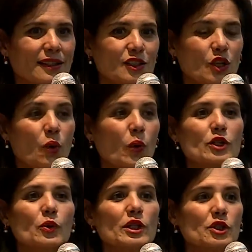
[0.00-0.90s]
So
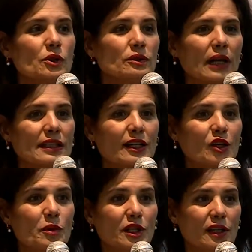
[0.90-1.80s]
what do we do as a
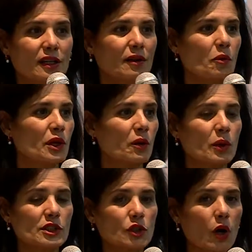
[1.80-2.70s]
community?
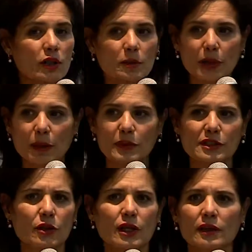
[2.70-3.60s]
We saw in the
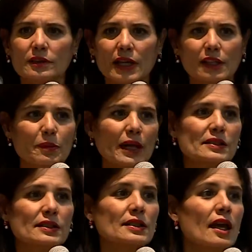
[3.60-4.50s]
papers on a daily
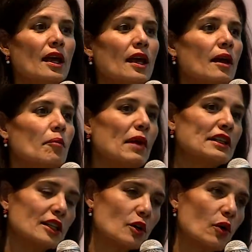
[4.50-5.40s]
basis,
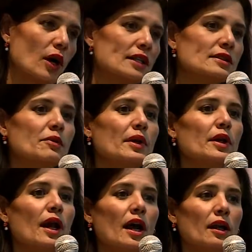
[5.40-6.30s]
Mexico has a
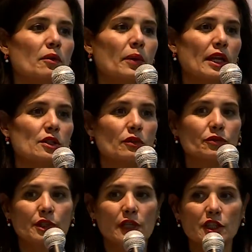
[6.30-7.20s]
very high rate of
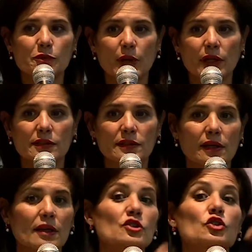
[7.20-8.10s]
teenage
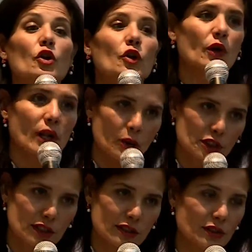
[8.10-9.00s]
pregnancy. Sonora,
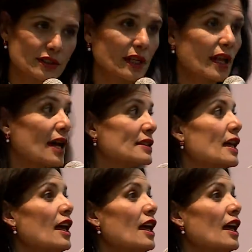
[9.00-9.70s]
which is our state, has